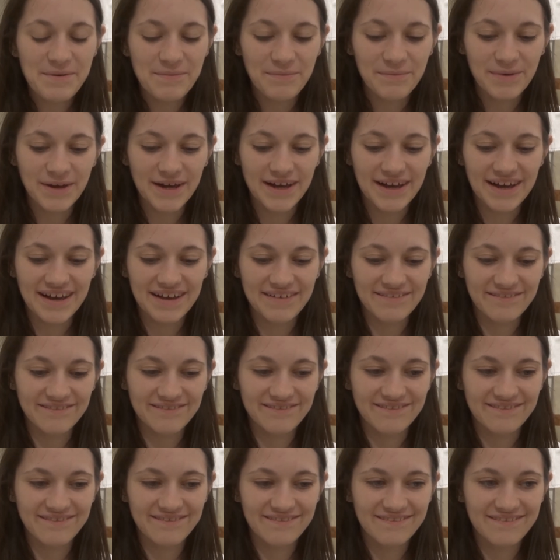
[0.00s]
But
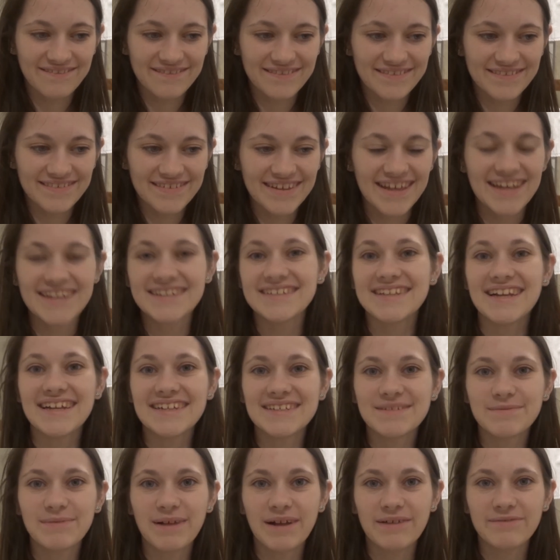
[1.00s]
um, yes,
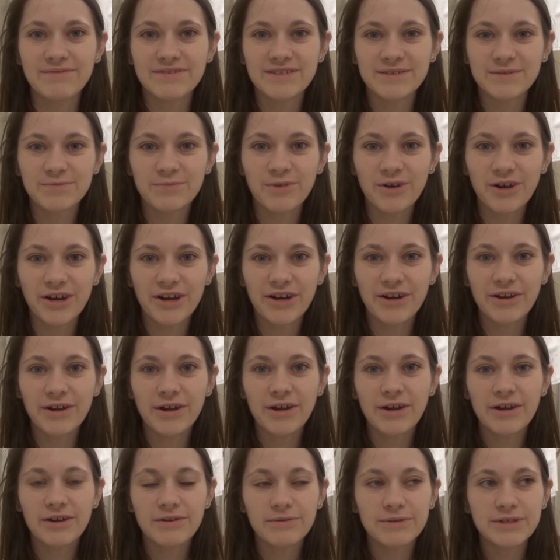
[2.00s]
that's planned for tomorrow.
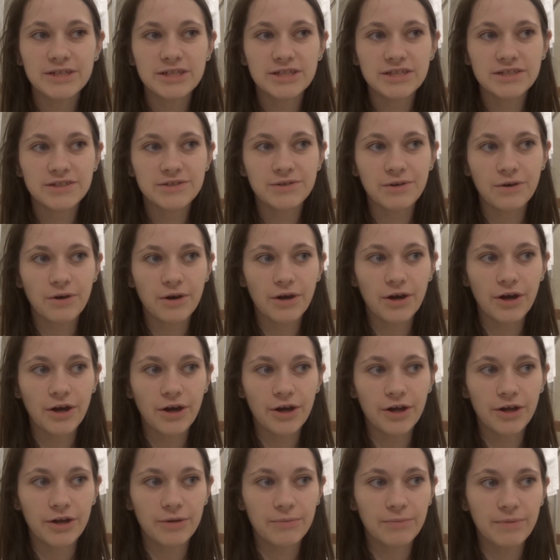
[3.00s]
We just got
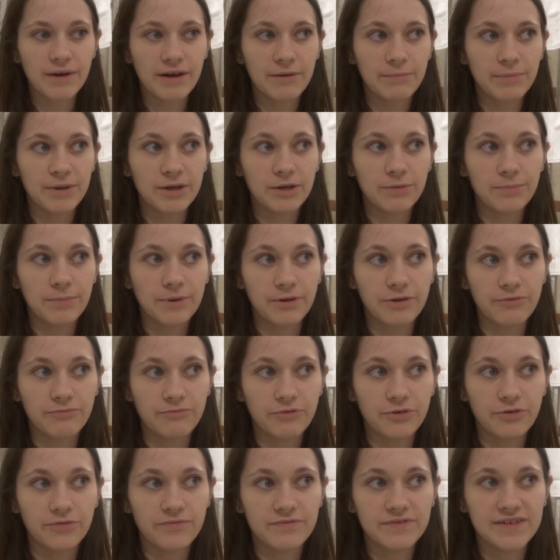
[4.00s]
home. I've been up on the
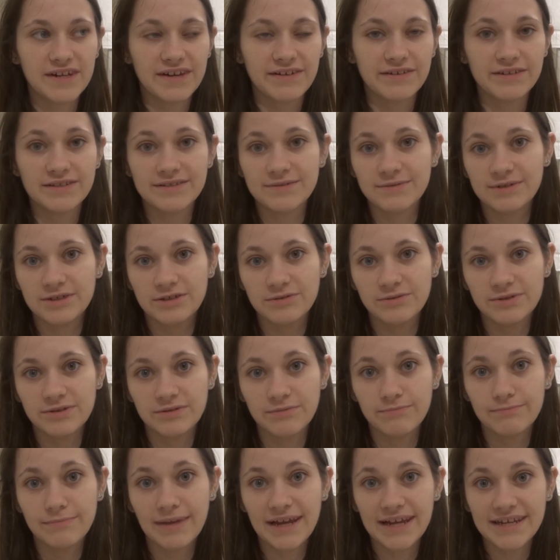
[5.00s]
roof terrace, which was
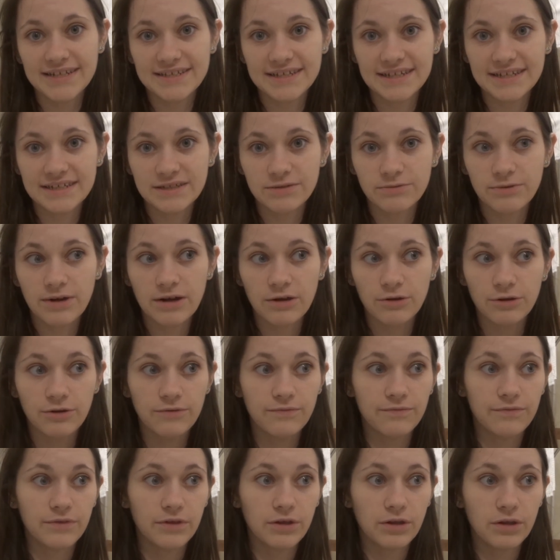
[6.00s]
amazing as well. The
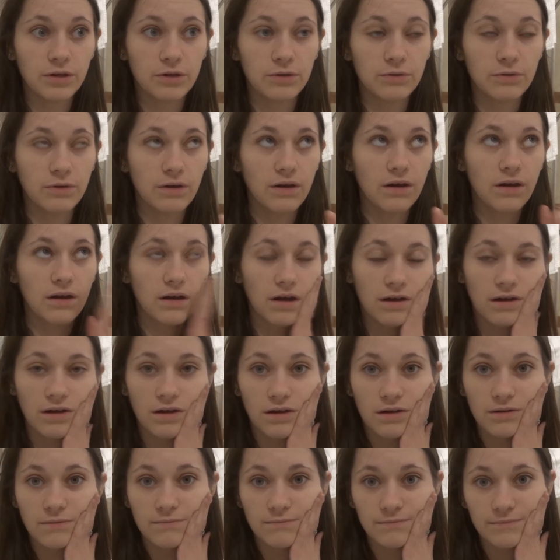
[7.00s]
view, oh,
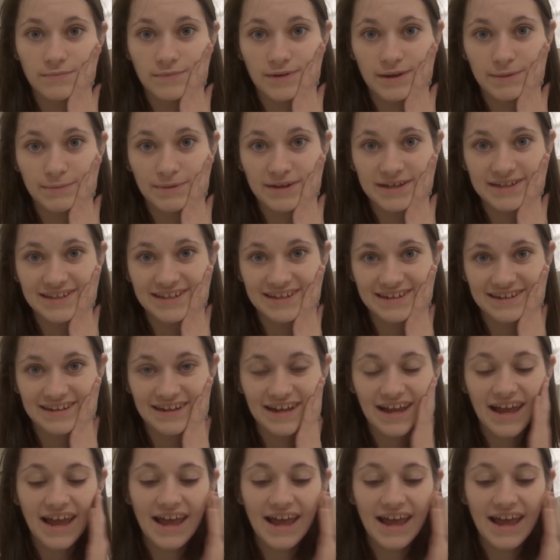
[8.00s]
amazing.